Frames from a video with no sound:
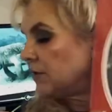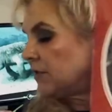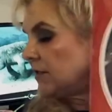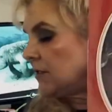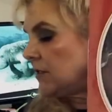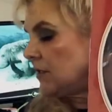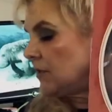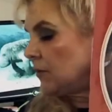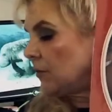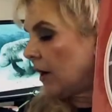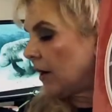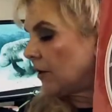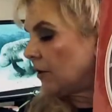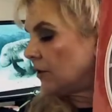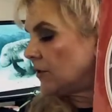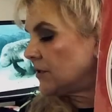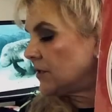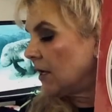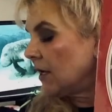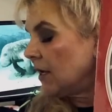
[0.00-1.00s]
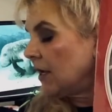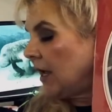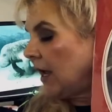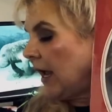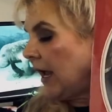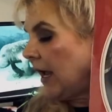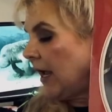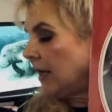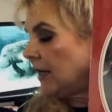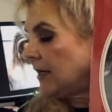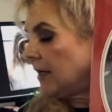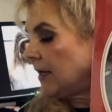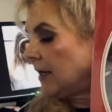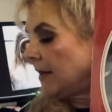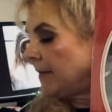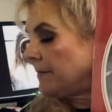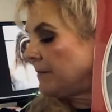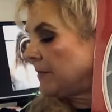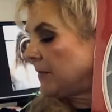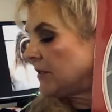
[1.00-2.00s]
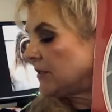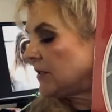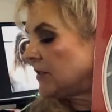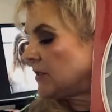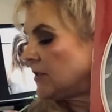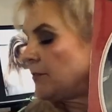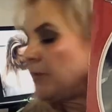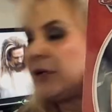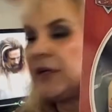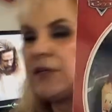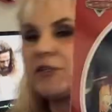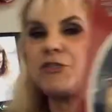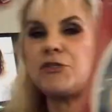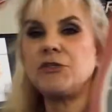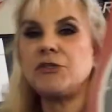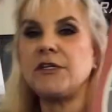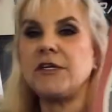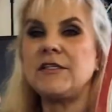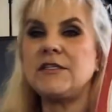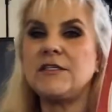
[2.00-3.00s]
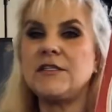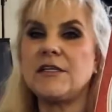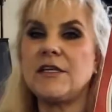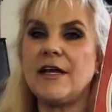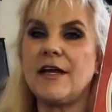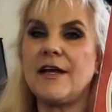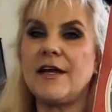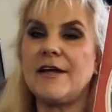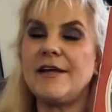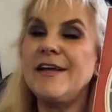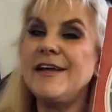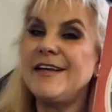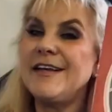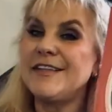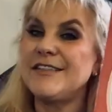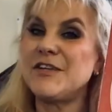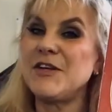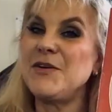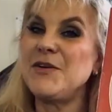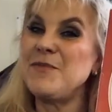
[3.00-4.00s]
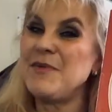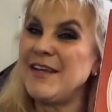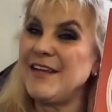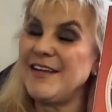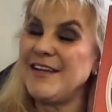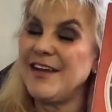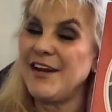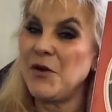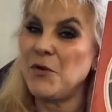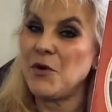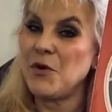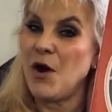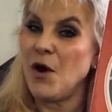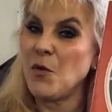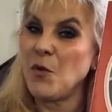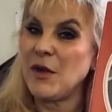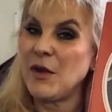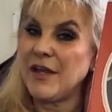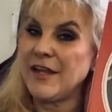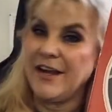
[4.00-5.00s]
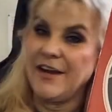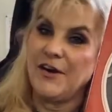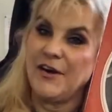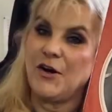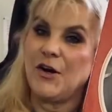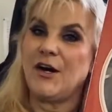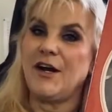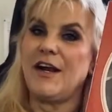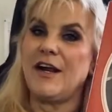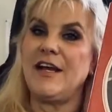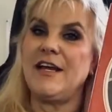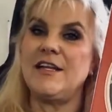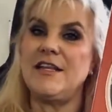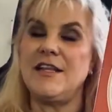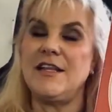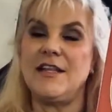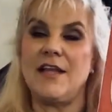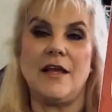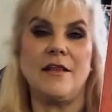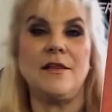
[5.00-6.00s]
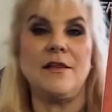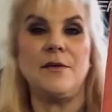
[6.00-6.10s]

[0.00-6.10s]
Disney Records, and this is the picture disc. It's going to be, you know, Car Week here in the